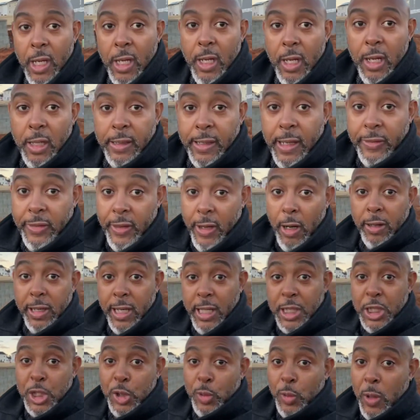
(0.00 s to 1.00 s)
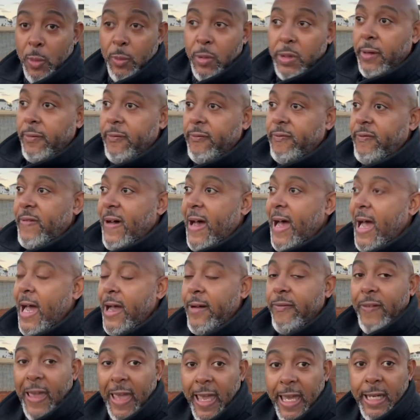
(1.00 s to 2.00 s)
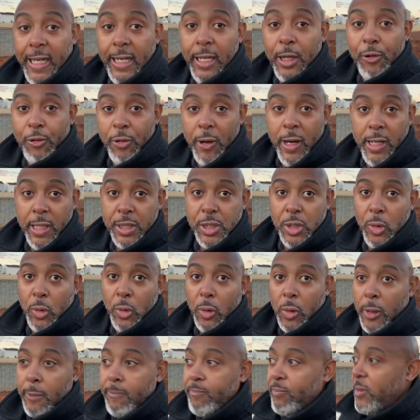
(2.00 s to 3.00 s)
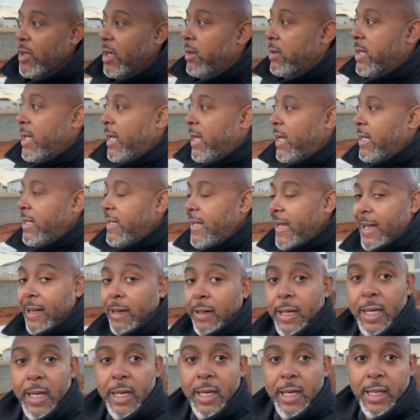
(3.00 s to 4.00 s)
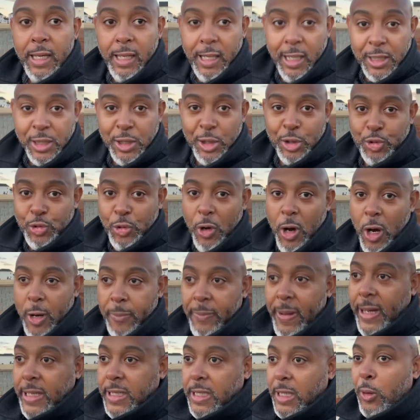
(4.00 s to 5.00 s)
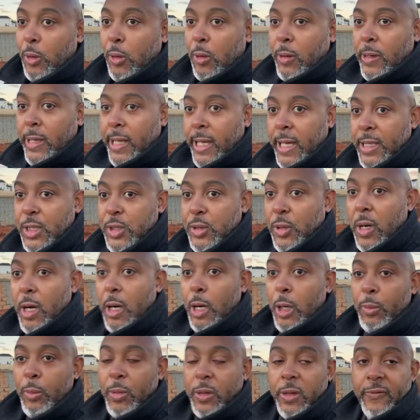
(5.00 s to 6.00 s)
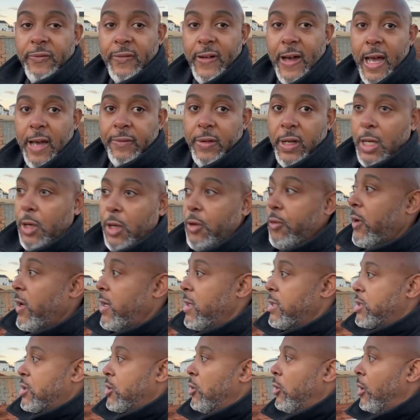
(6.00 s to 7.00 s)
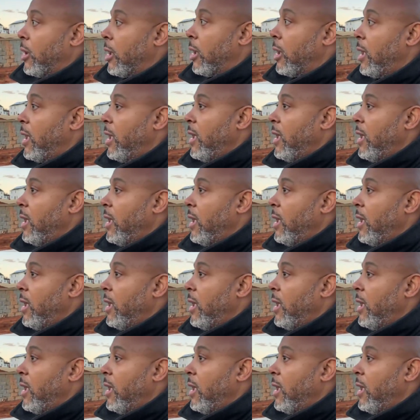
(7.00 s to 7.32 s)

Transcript: Now, they'll get you in with a 580 credit score. Okay, now Here's the drawback to going into a home with a 580 credit score.